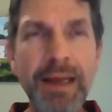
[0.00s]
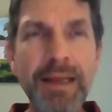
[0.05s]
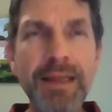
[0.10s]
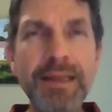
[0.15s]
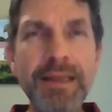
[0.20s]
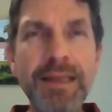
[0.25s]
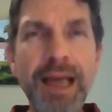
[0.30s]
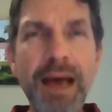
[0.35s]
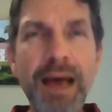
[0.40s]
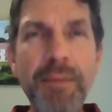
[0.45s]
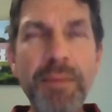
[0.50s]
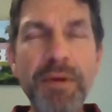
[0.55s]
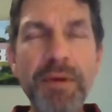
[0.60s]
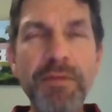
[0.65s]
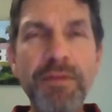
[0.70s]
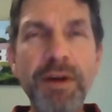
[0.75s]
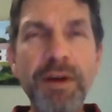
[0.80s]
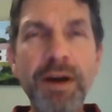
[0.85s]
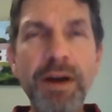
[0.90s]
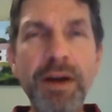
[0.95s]
This
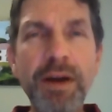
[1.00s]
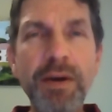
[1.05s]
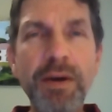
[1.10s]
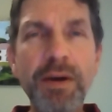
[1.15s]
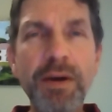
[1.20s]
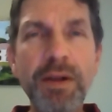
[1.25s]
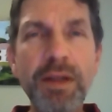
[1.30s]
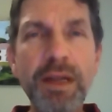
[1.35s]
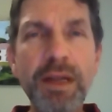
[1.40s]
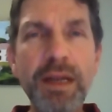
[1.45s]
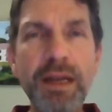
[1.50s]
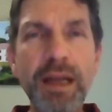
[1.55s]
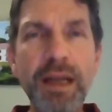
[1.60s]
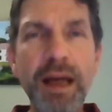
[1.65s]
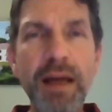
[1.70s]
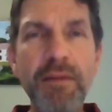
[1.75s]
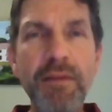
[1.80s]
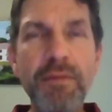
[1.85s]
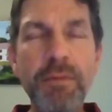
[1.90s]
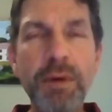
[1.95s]
happened very early in
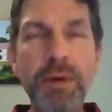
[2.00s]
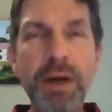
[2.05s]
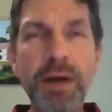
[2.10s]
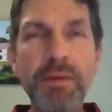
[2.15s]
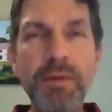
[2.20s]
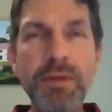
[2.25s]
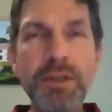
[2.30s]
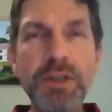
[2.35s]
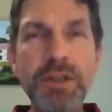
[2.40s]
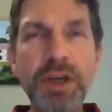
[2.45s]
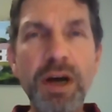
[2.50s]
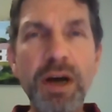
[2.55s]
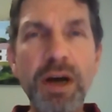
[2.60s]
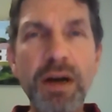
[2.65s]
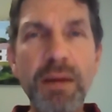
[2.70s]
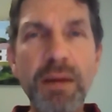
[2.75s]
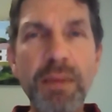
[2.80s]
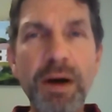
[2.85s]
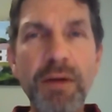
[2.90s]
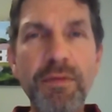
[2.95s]
life when I was
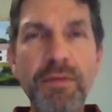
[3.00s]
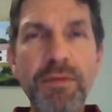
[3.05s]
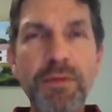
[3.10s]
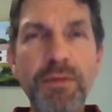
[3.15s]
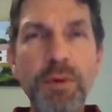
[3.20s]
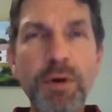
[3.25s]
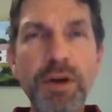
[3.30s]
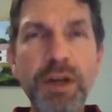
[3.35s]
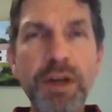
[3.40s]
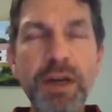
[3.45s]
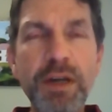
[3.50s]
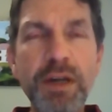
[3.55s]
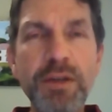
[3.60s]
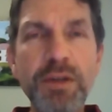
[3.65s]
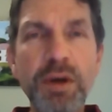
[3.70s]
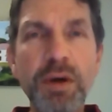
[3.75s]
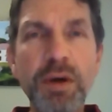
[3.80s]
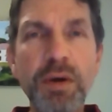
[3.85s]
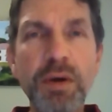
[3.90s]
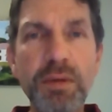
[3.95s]
young, about four
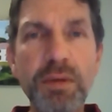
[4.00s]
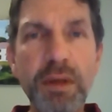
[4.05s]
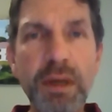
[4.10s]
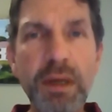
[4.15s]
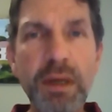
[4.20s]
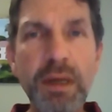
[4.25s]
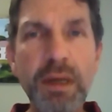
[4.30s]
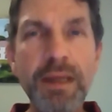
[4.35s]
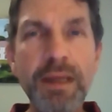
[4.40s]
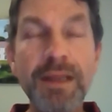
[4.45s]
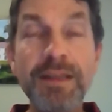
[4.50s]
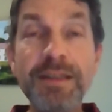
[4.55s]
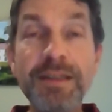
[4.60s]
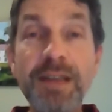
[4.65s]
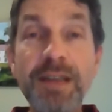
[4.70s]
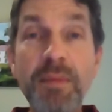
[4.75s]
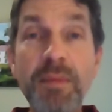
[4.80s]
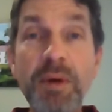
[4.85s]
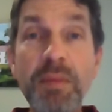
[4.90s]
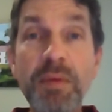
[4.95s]
years old, the
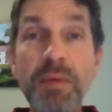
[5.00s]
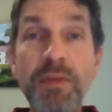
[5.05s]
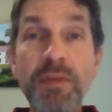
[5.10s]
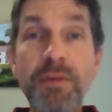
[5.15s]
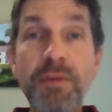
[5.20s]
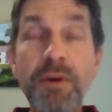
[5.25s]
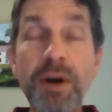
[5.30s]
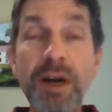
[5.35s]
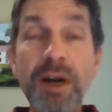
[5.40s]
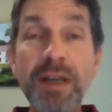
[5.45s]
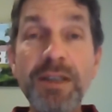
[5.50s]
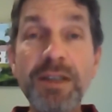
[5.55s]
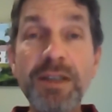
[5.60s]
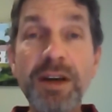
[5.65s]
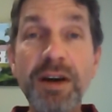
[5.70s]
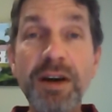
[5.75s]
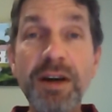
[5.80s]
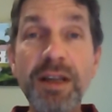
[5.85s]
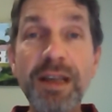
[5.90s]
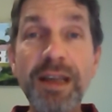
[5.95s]
summer before I
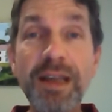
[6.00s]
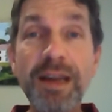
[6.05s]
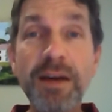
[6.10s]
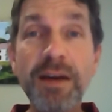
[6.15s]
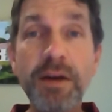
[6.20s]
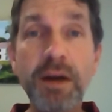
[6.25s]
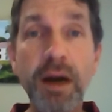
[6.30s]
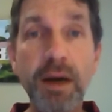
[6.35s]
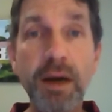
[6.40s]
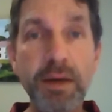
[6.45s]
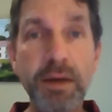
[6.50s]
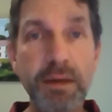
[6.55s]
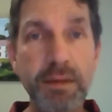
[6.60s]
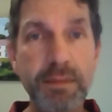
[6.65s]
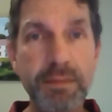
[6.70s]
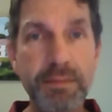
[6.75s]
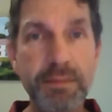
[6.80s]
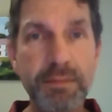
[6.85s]
started kindergarten.